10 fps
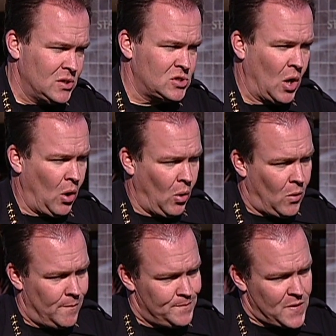
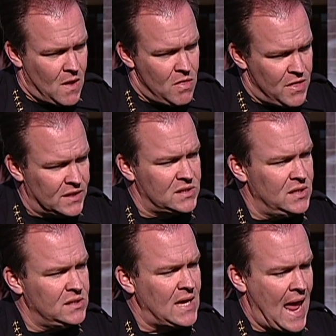So this
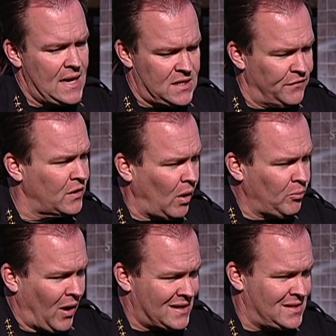is a
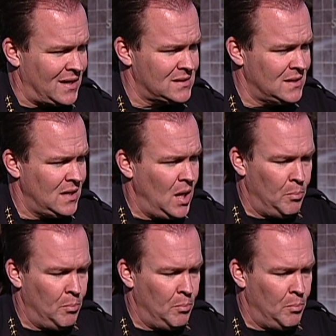difficult process,